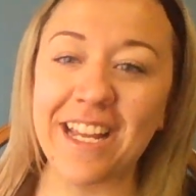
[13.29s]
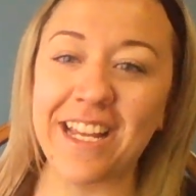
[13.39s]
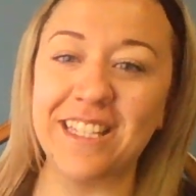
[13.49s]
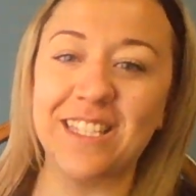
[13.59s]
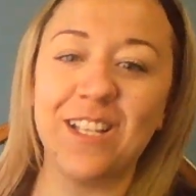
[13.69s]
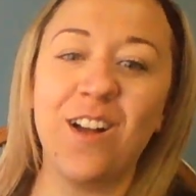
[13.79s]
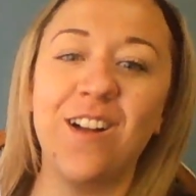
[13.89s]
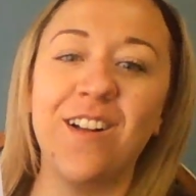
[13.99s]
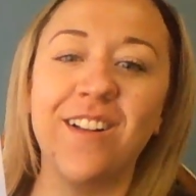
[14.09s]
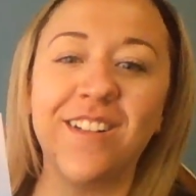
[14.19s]
It's
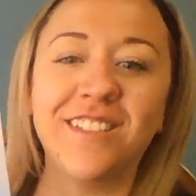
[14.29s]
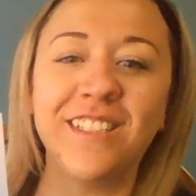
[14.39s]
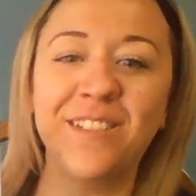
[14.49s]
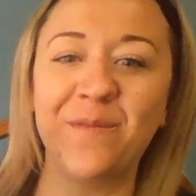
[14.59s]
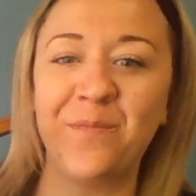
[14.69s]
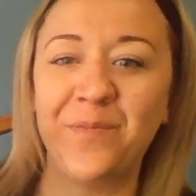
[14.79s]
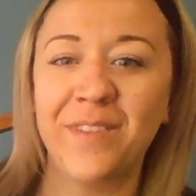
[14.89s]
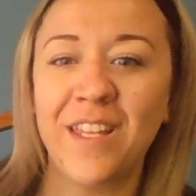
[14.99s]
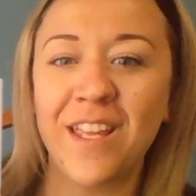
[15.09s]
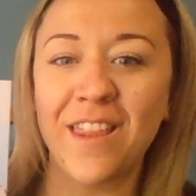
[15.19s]
called
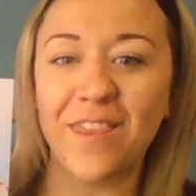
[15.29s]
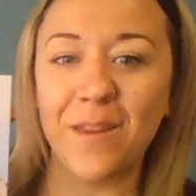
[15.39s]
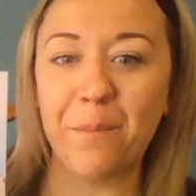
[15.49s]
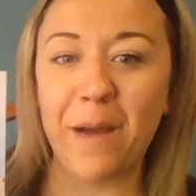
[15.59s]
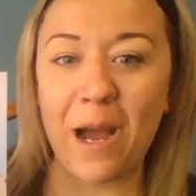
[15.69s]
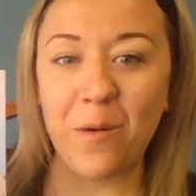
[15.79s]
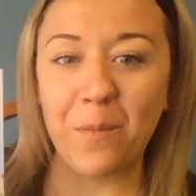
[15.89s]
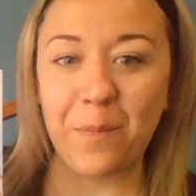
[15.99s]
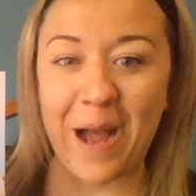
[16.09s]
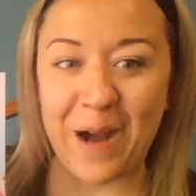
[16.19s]
The
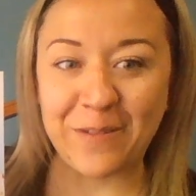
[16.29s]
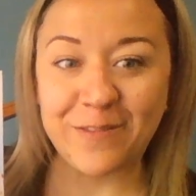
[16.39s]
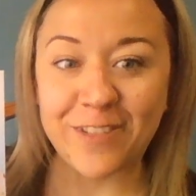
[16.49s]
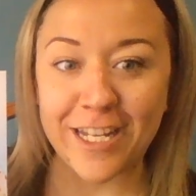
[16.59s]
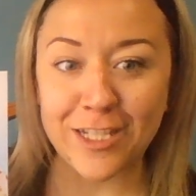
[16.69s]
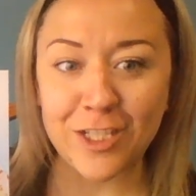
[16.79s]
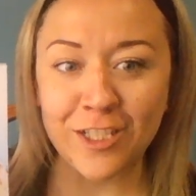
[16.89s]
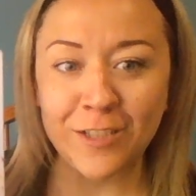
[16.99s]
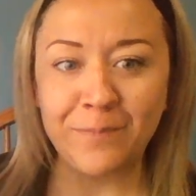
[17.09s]
Pout-Pout Fish.